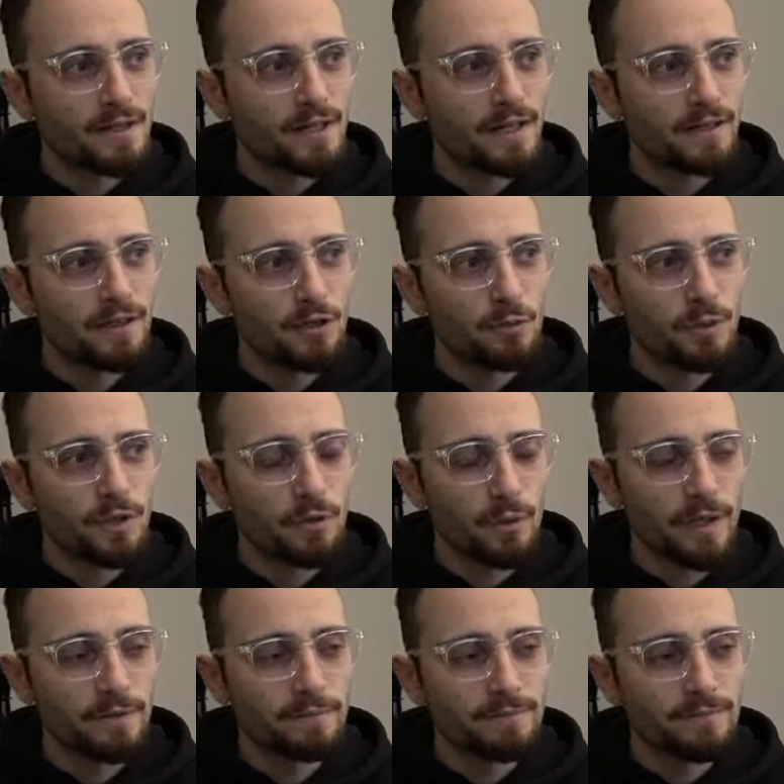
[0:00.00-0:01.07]
and then you win the
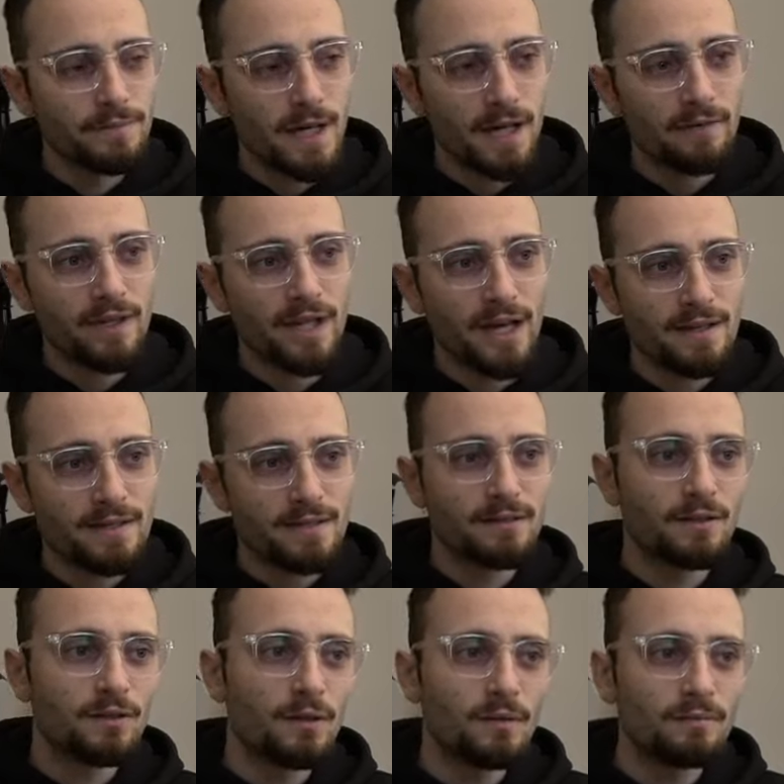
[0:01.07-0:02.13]
queen. Kind of a nice
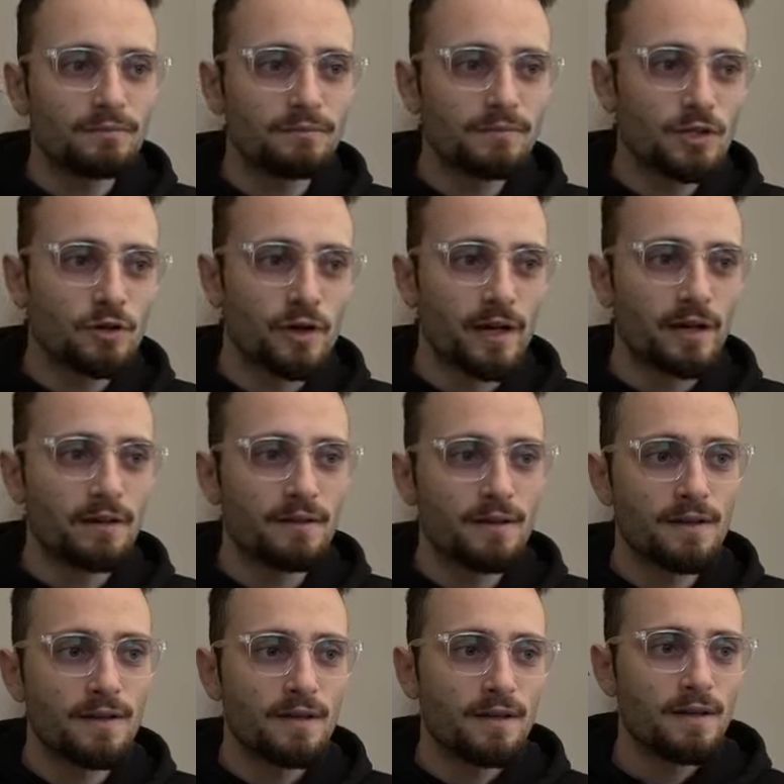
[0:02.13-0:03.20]
little trick.
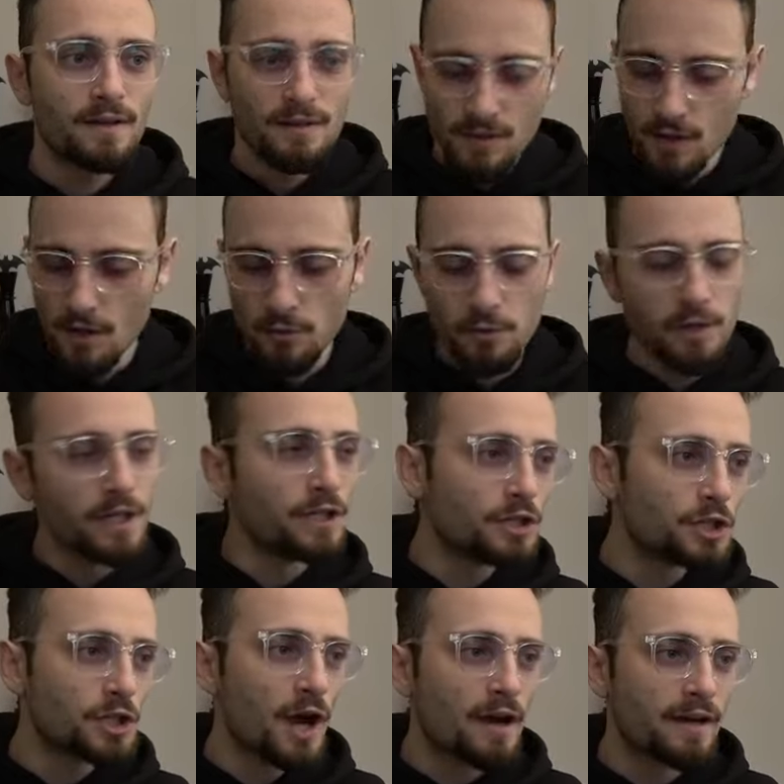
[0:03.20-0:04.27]
So, in
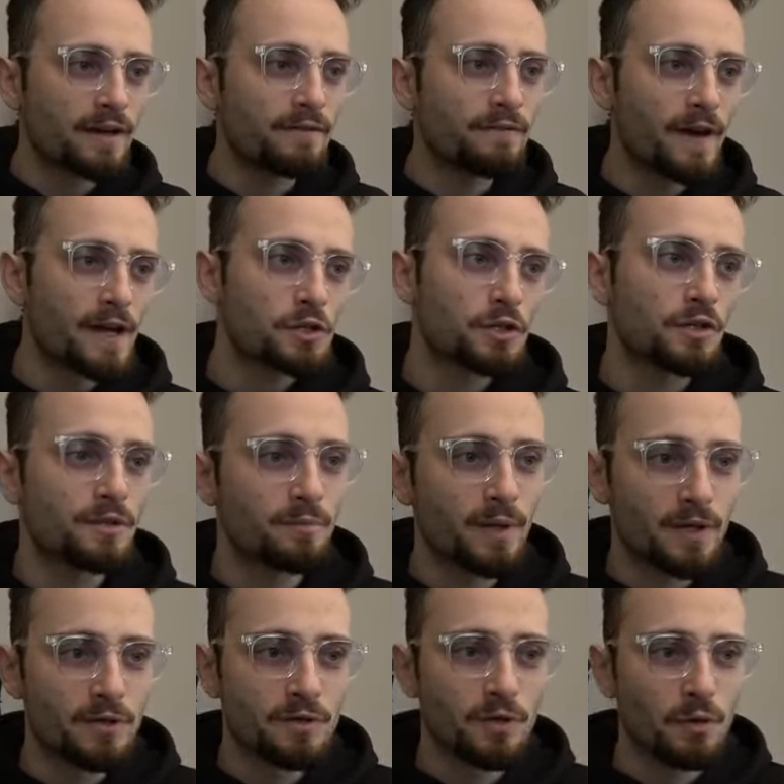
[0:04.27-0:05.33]
shocking fashion, the
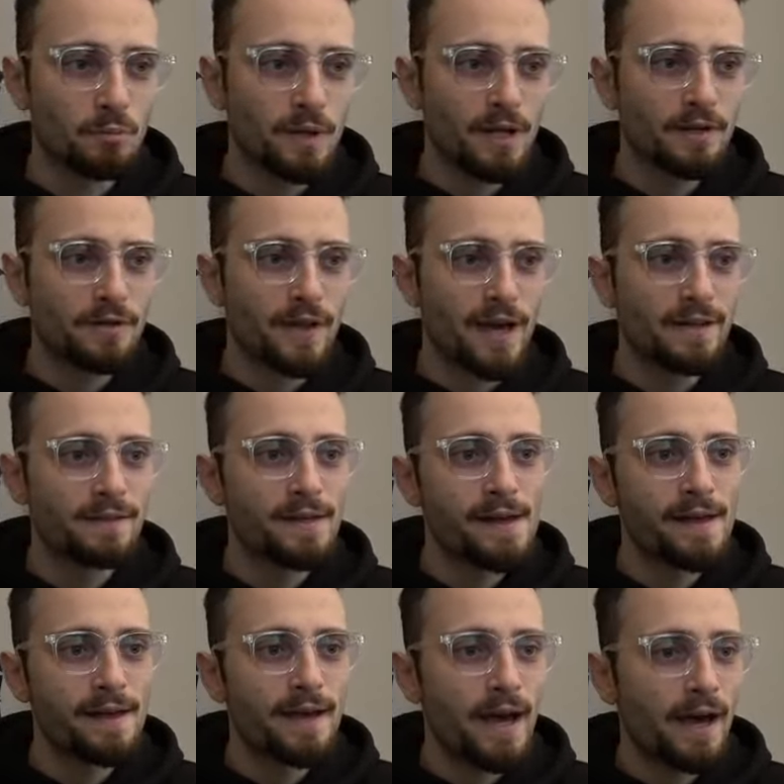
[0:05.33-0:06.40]
players don't blunder that,
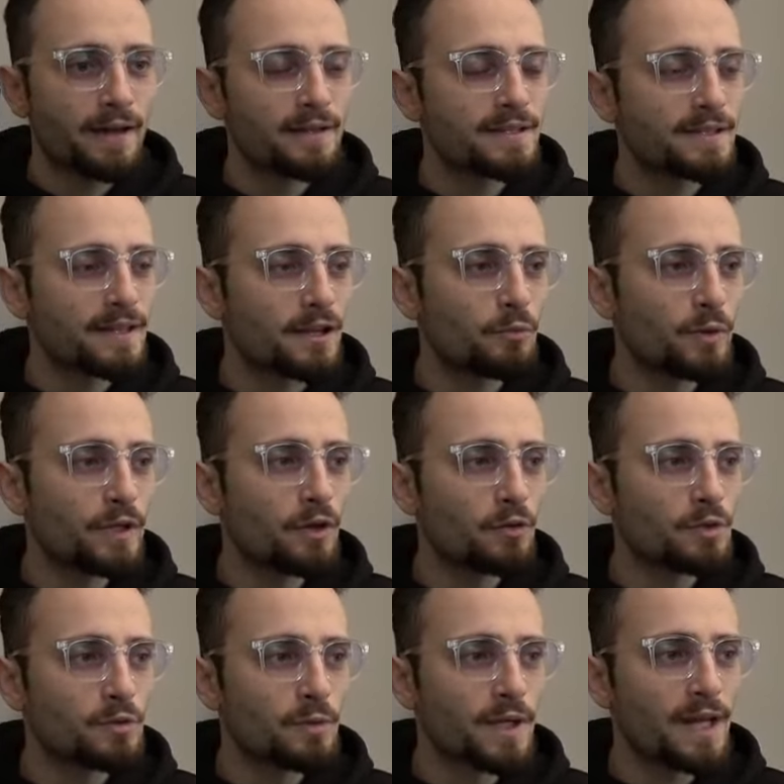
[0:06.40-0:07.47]
and instead we go
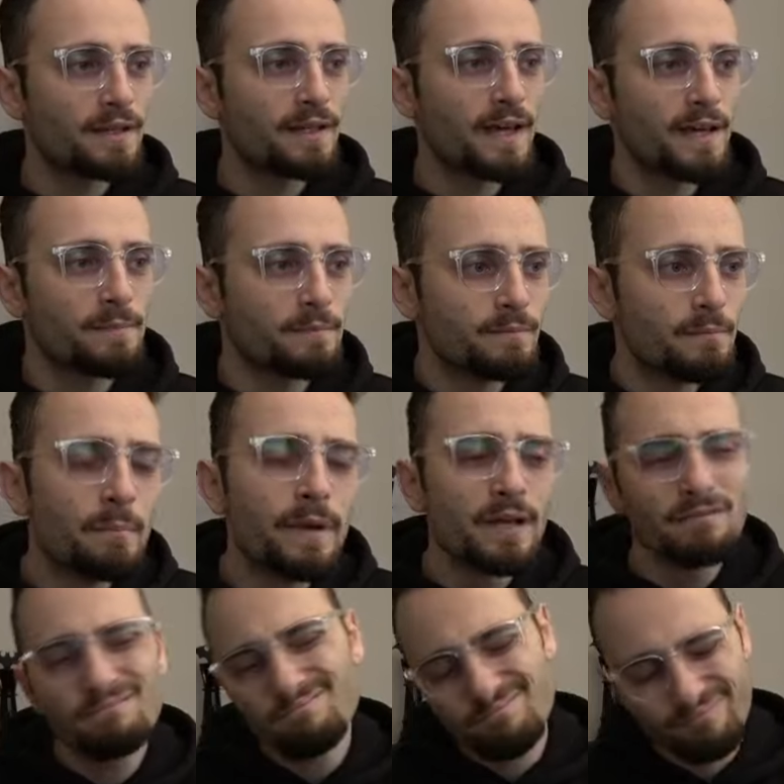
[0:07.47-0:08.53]
to an endgame,
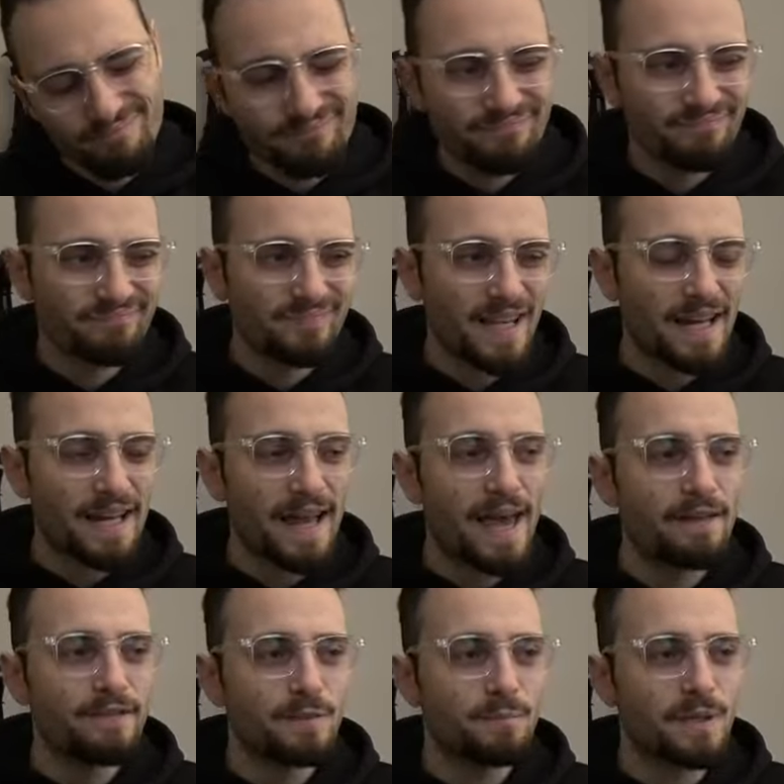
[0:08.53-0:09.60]
mm, like a
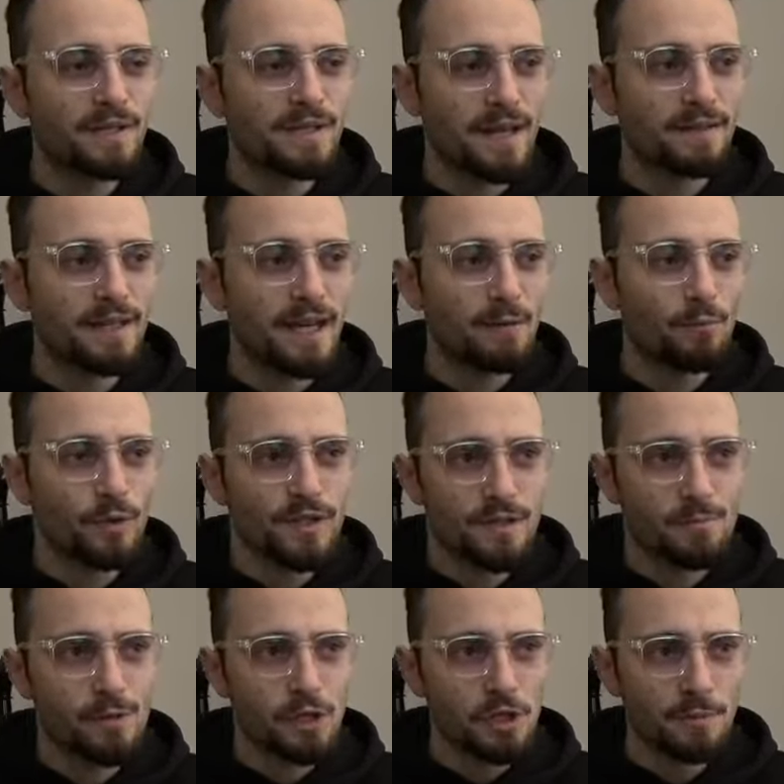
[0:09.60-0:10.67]
heavy piece endgame with
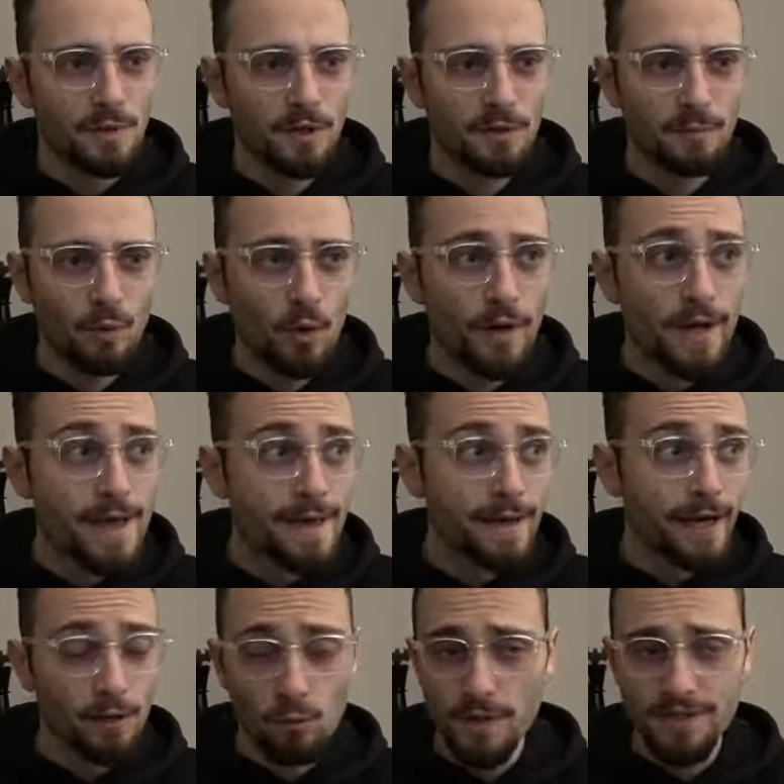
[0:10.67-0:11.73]
some bishops on the board.
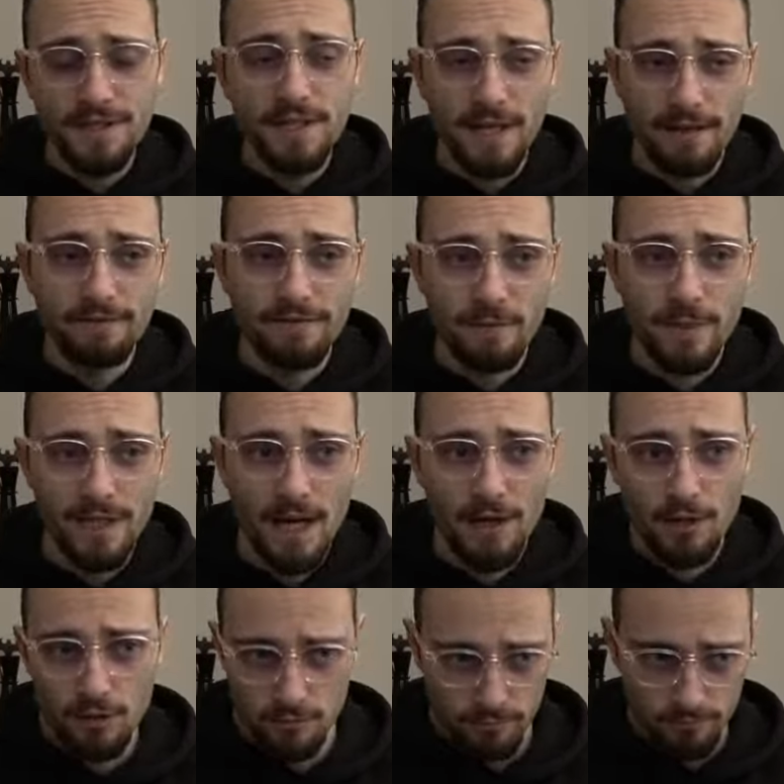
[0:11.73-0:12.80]
And once again,
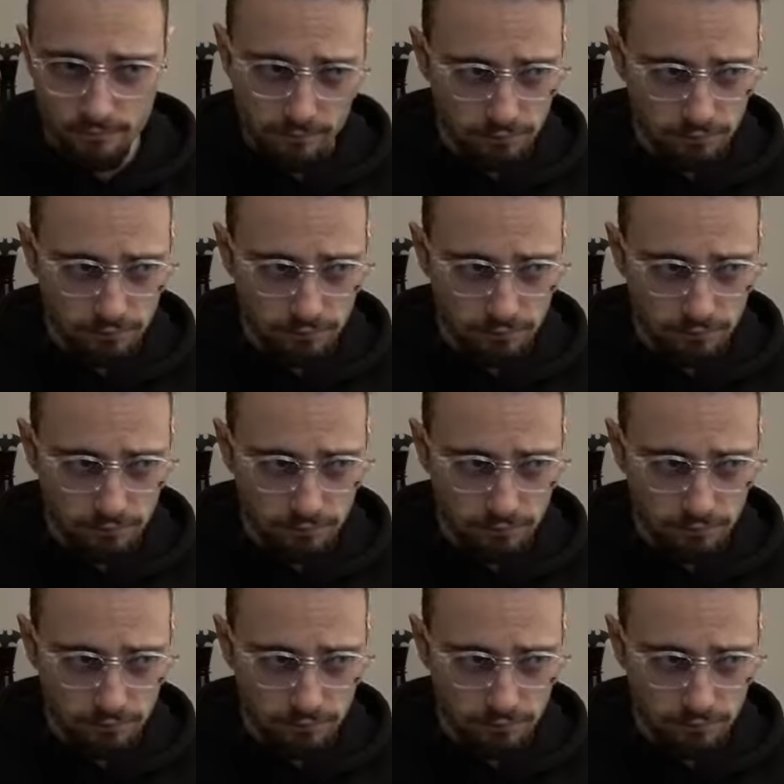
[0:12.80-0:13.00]
Fabiano